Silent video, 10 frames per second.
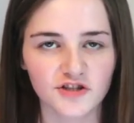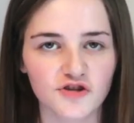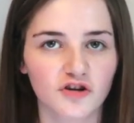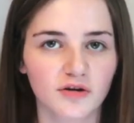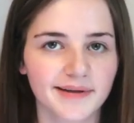
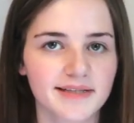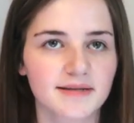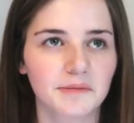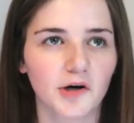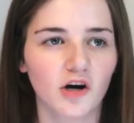to come
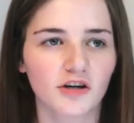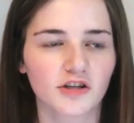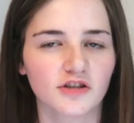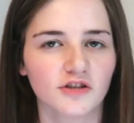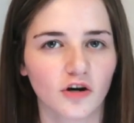into the
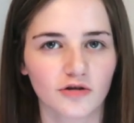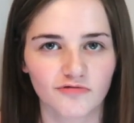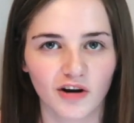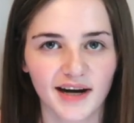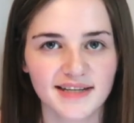park and
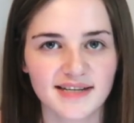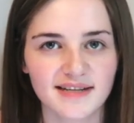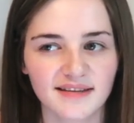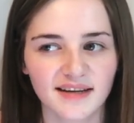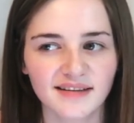not ride
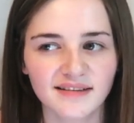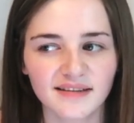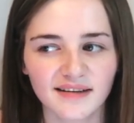anything?